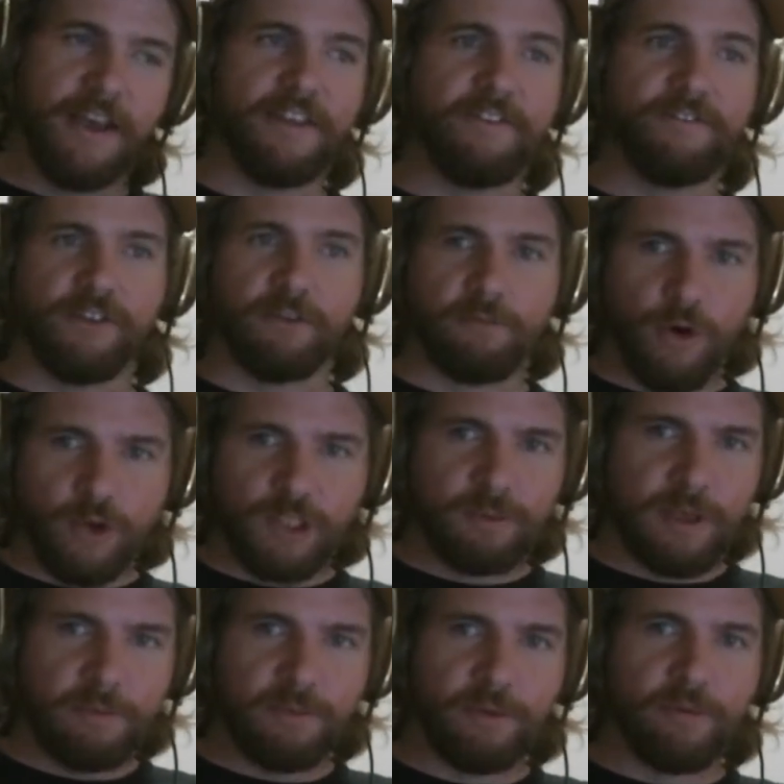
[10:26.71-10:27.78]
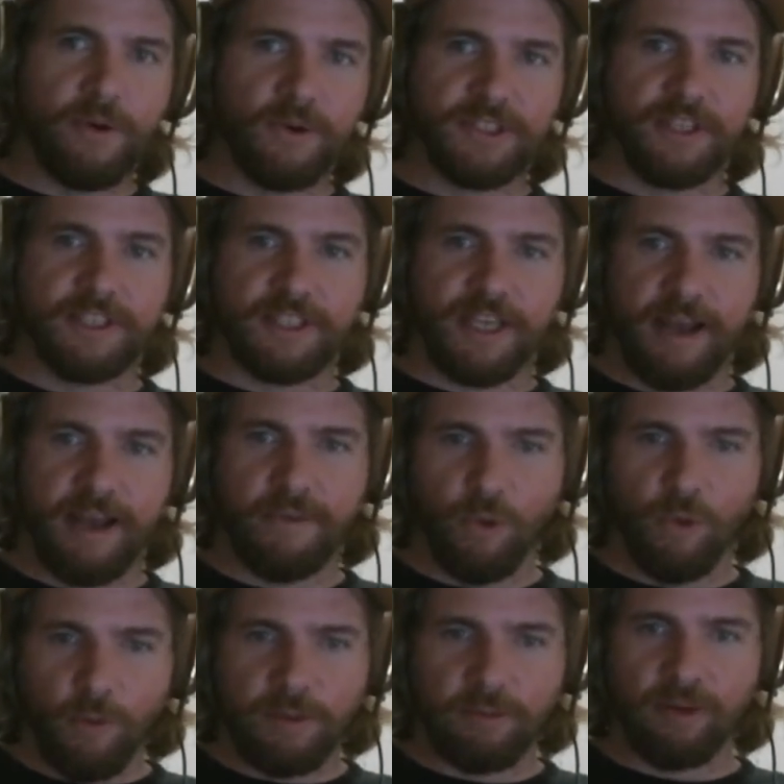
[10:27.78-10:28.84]
then for most people, most of the time, they
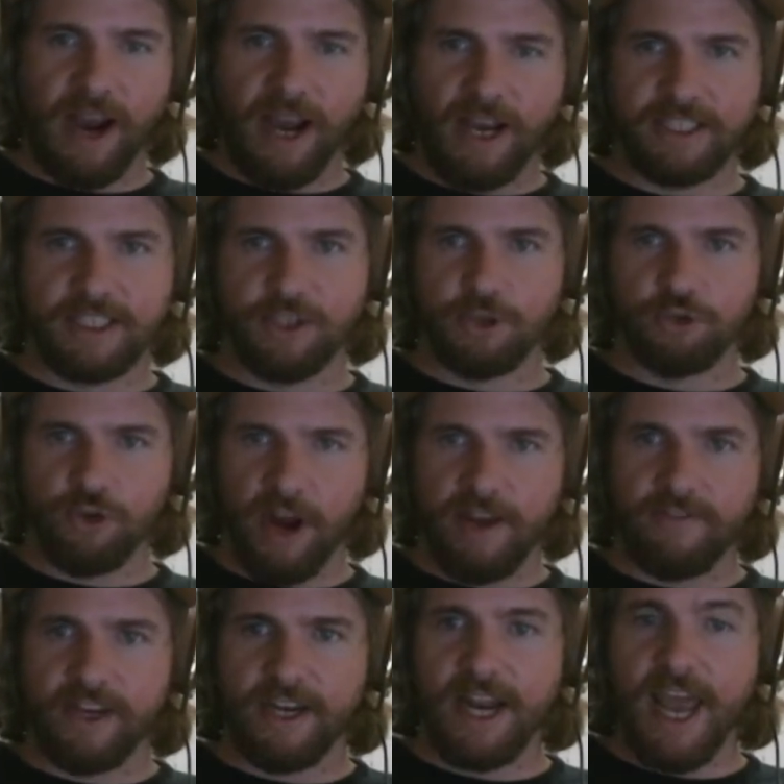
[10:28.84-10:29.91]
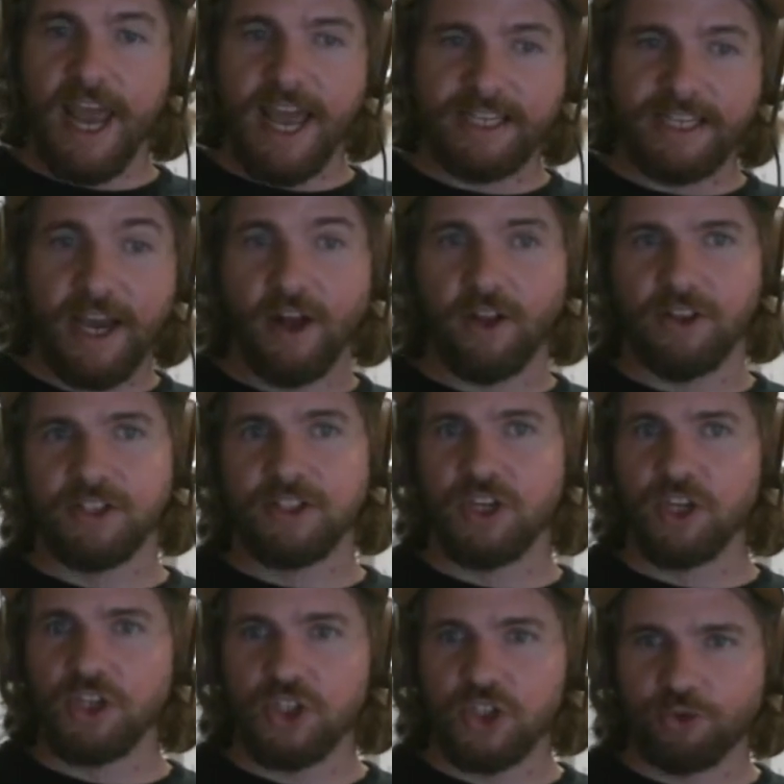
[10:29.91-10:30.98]
won't be practicing driving until it's an
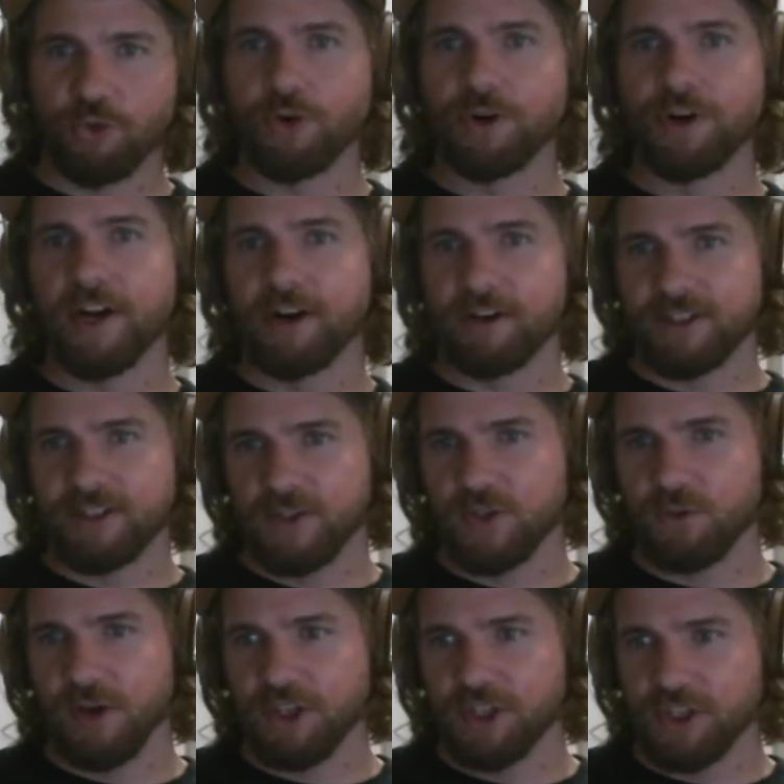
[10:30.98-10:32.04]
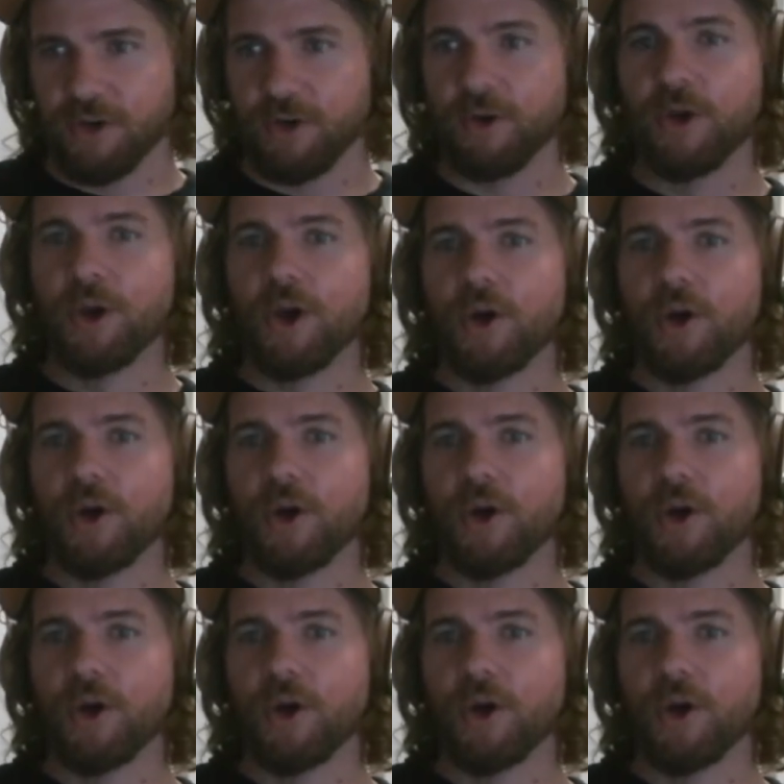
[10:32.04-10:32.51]
extraordinary situation